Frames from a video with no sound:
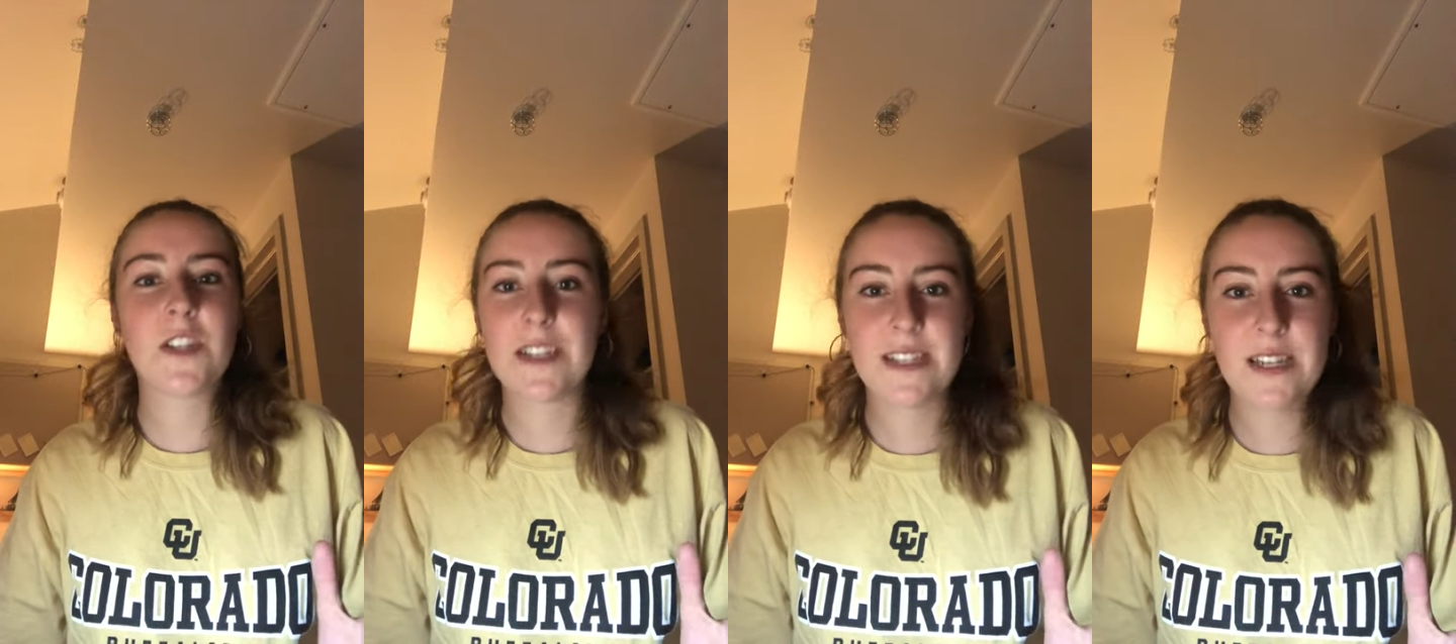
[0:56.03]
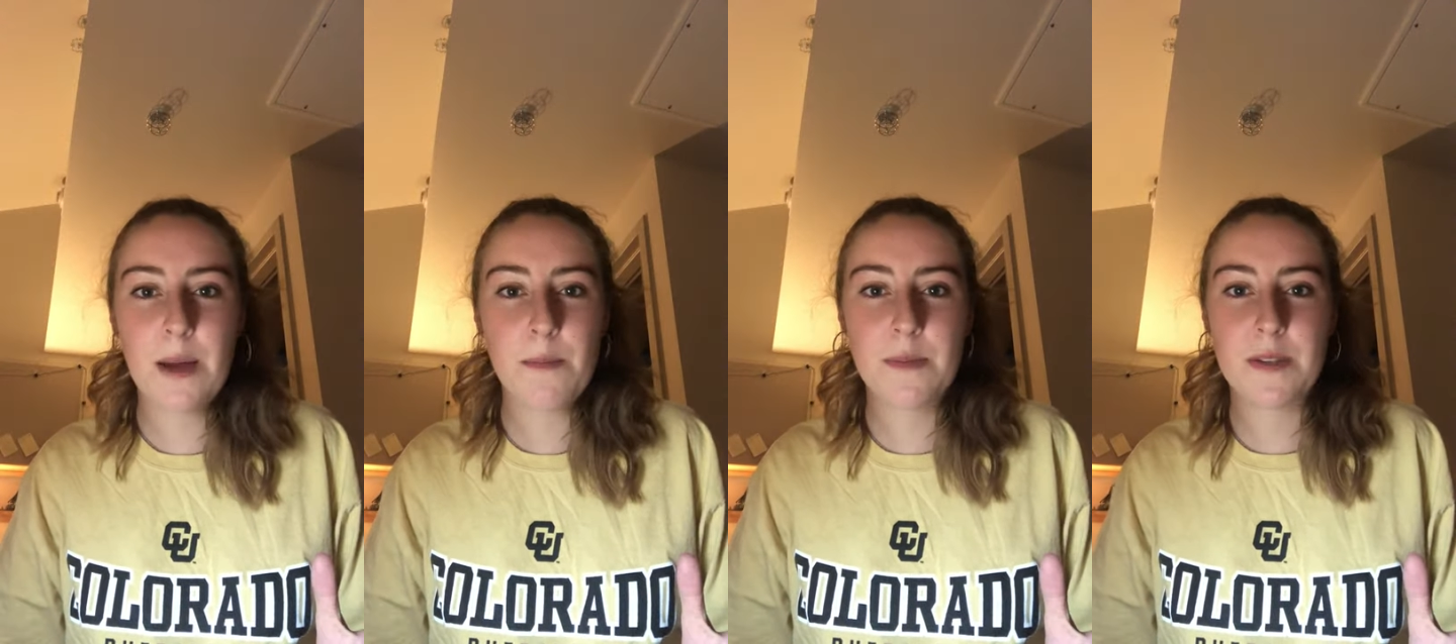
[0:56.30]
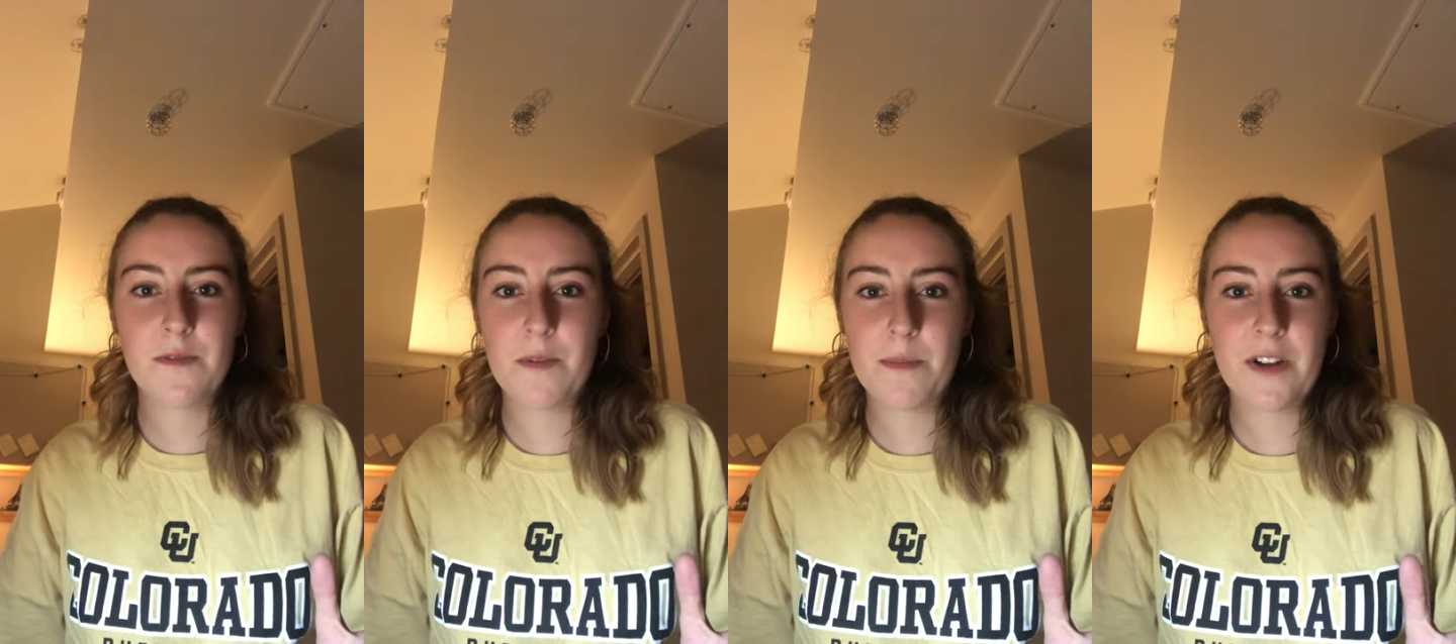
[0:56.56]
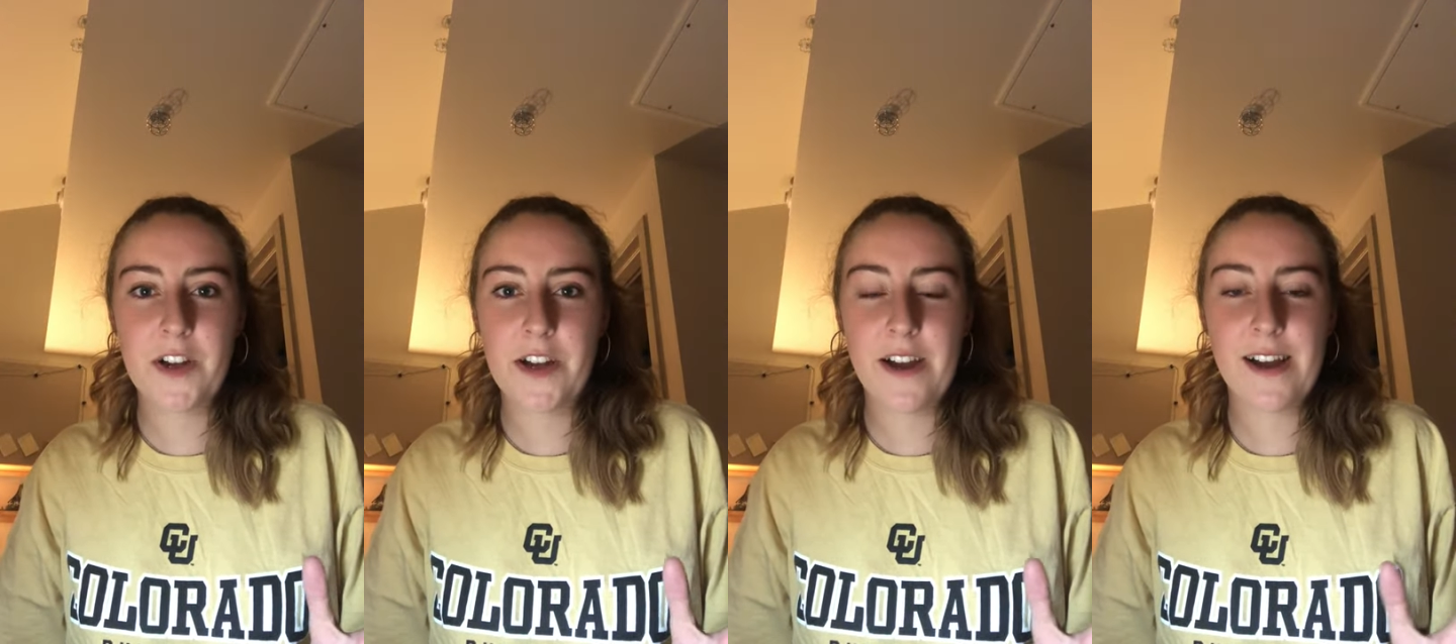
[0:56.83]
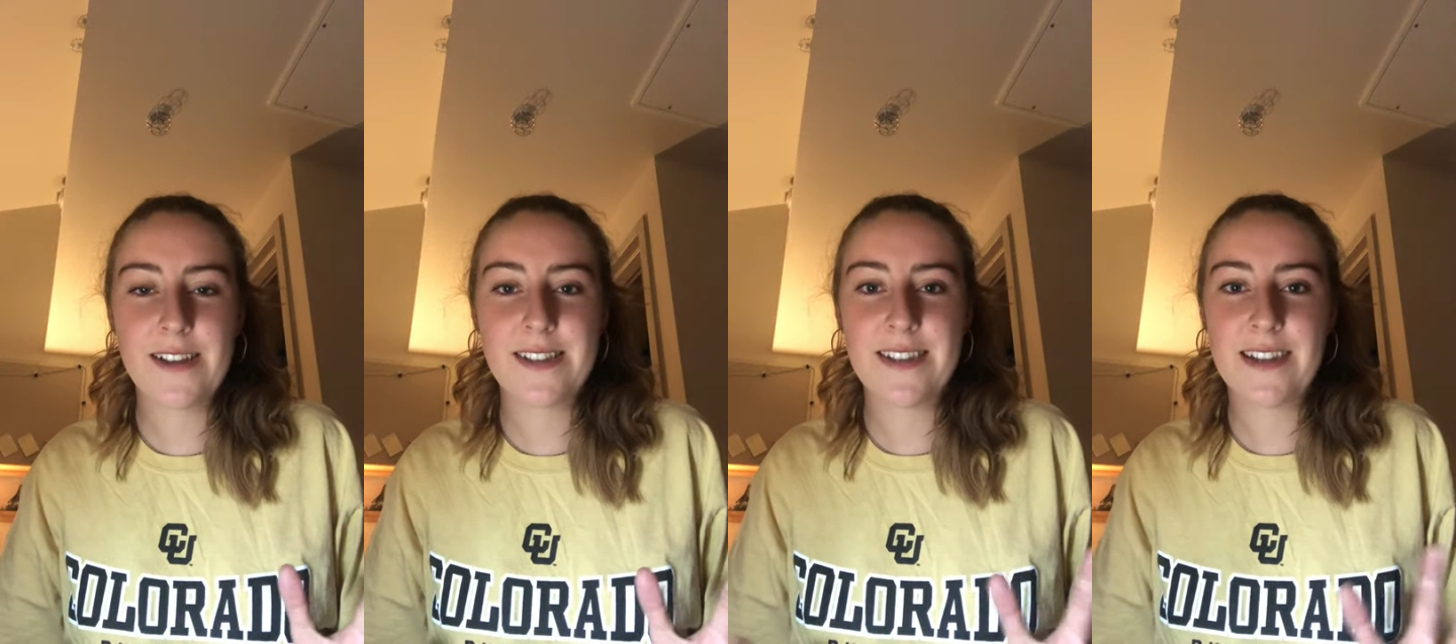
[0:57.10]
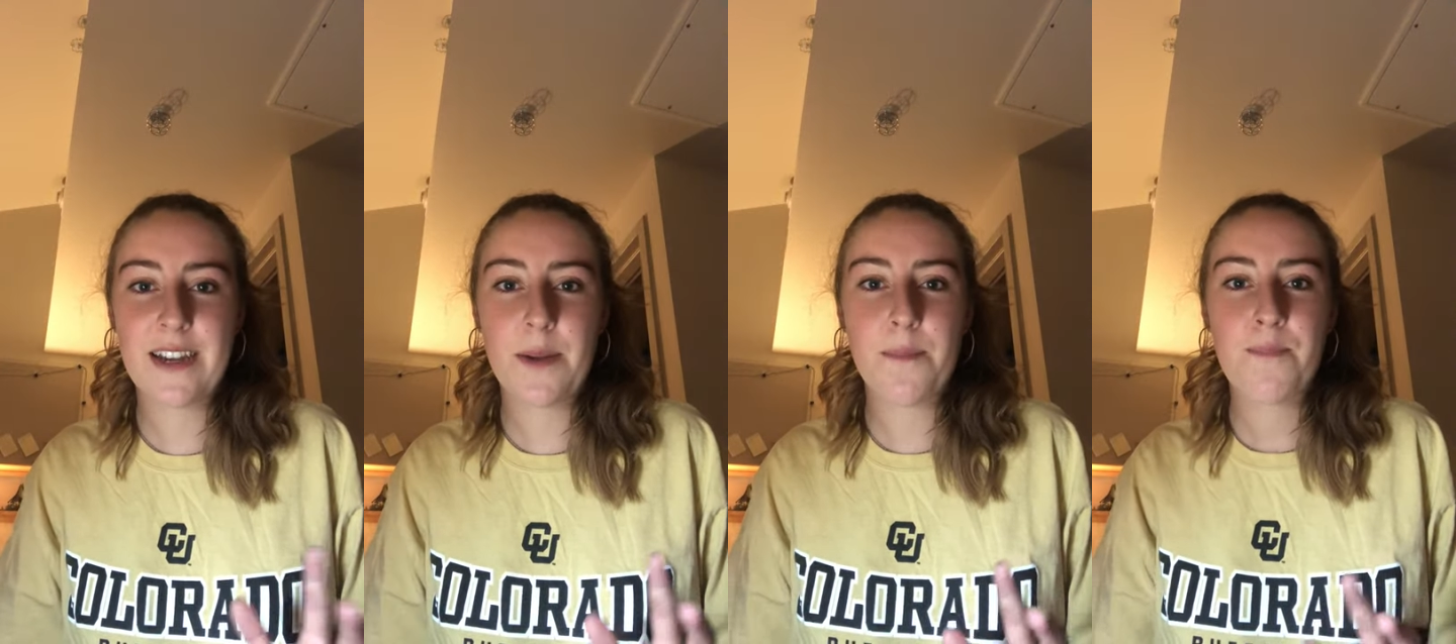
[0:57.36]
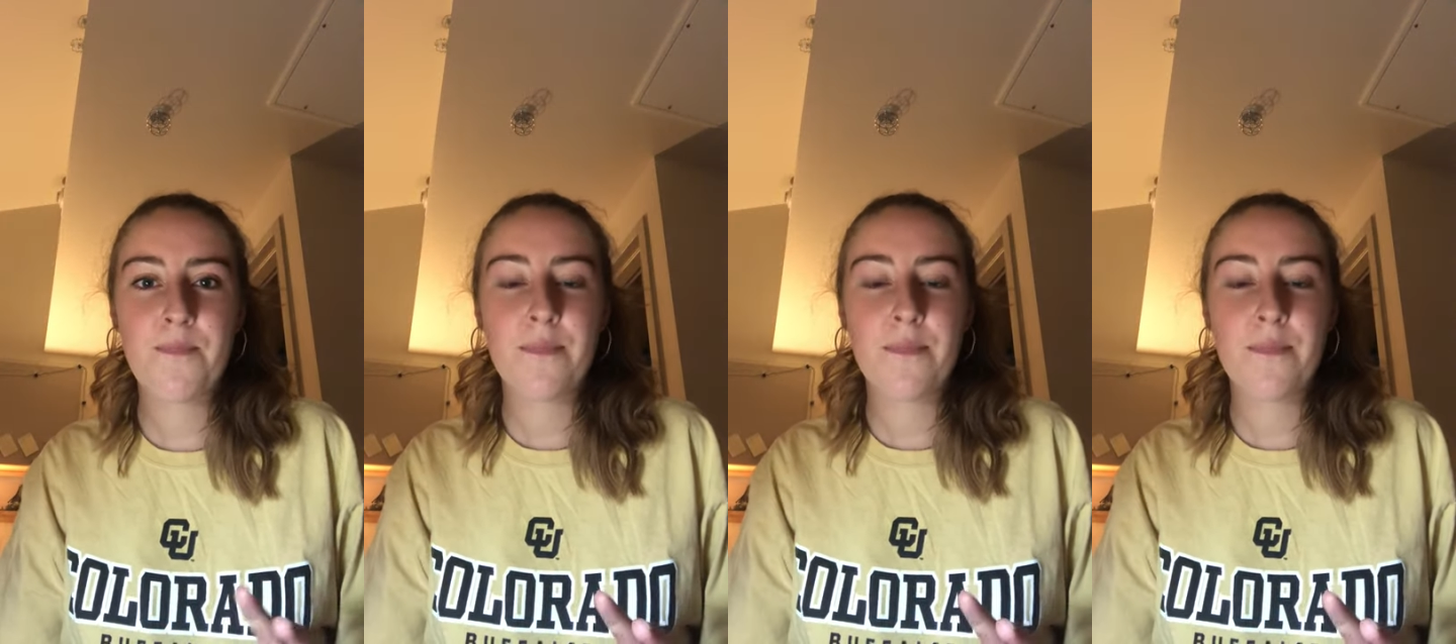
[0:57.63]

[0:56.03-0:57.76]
that stems from curiosity.